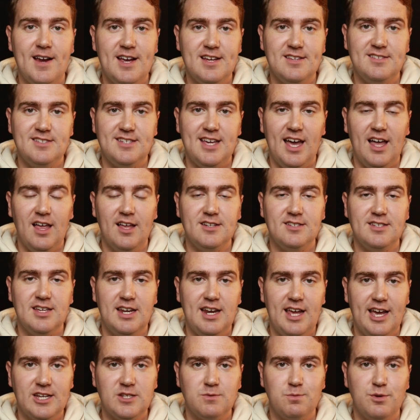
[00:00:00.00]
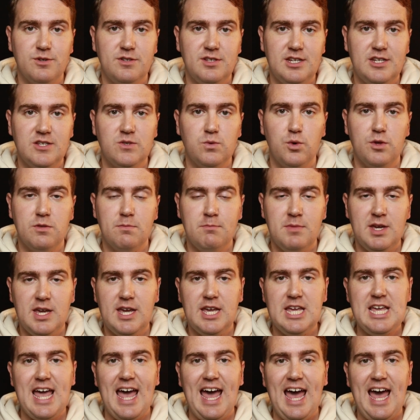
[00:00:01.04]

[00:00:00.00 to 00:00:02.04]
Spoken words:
his talents and expertise with me